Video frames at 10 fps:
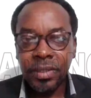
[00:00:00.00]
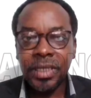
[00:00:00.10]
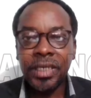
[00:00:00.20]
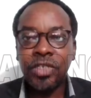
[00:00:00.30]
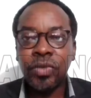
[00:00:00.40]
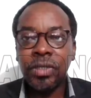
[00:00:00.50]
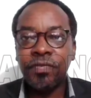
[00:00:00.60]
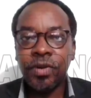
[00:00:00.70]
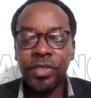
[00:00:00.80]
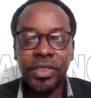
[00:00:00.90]
on the
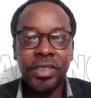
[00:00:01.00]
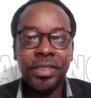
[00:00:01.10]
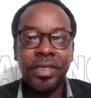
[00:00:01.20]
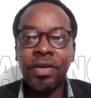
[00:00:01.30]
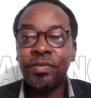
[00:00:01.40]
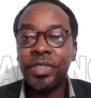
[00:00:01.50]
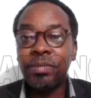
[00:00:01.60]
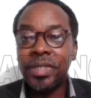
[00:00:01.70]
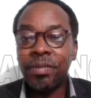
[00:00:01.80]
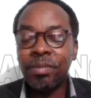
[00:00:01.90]
twenty-first of
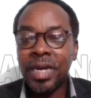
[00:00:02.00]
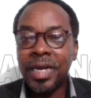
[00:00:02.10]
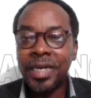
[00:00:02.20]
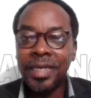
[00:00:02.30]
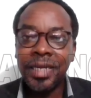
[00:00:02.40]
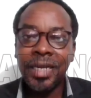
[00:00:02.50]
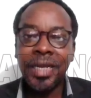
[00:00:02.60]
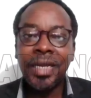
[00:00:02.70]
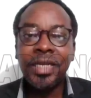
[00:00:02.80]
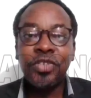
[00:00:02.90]
September
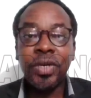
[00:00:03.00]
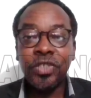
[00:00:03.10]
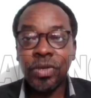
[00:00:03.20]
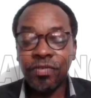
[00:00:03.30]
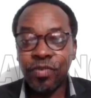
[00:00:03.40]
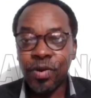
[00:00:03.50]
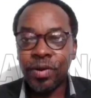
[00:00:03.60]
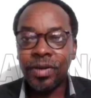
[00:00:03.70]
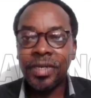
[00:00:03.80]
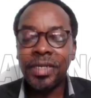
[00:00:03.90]
twenty
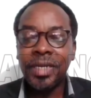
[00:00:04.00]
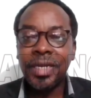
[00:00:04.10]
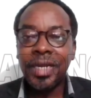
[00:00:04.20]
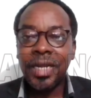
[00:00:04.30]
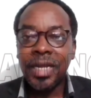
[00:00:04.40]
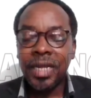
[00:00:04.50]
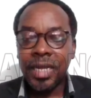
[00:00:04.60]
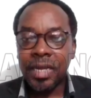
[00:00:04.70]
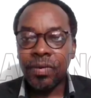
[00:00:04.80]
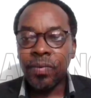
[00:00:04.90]
twenty-four.
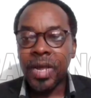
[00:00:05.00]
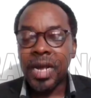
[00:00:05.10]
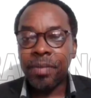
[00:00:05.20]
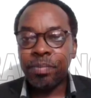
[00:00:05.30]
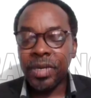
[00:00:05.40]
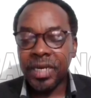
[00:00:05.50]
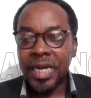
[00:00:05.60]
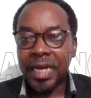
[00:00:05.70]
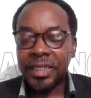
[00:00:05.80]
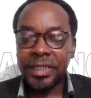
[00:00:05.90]
Uh, we are happy
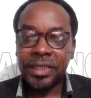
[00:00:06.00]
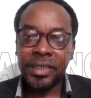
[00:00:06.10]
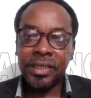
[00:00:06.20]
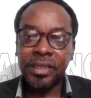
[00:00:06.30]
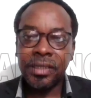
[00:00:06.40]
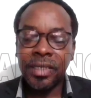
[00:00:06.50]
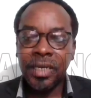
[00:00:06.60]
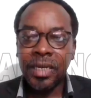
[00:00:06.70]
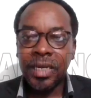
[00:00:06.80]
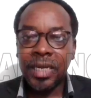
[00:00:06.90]
that
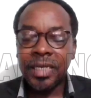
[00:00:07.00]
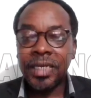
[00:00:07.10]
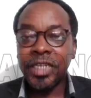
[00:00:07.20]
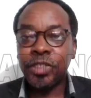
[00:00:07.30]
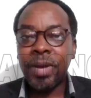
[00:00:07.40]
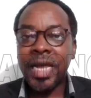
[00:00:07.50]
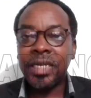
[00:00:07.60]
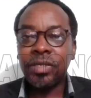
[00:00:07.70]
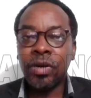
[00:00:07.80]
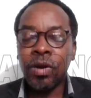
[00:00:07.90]
uh,
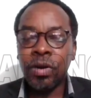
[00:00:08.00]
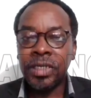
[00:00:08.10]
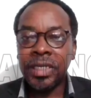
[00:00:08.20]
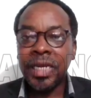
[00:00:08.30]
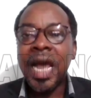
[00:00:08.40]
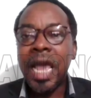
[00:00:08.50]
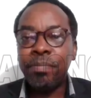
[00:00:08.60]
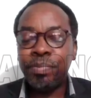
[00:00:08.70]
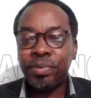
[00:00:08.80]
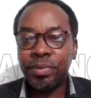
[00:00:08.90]
despite all the
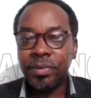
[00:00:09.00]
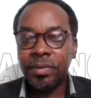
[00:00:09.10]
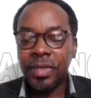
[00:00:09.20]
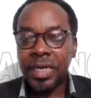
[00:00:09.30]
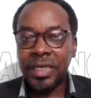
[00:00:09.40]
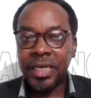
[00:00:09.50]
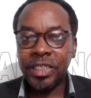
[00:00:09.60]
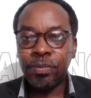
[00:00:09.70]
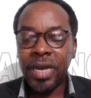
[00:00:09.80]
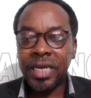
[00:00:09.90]
hype and
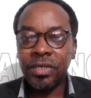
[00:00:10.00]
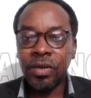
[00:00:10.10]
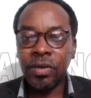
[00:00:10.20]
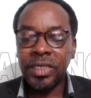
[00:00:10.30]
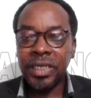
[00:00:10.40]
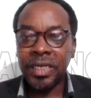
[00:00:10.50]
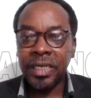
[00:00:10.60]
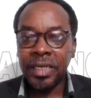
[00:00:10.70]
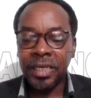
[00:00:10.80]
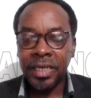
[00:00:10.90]
despite all
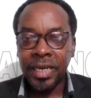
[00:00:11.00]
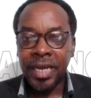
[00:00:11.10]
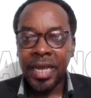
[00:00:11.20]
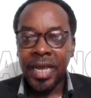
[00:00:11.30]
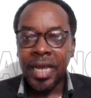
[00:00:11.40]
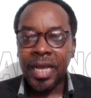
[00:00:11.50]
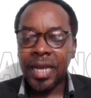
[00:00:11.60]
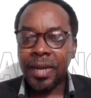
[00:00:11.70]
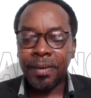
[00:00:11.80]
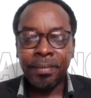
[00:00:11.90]
the
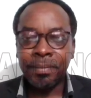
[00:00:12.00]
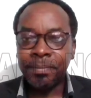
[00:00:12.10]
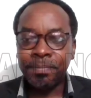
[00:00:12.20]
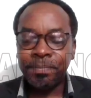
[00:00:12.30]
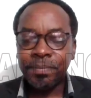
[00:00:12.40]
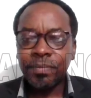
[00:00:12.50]
um,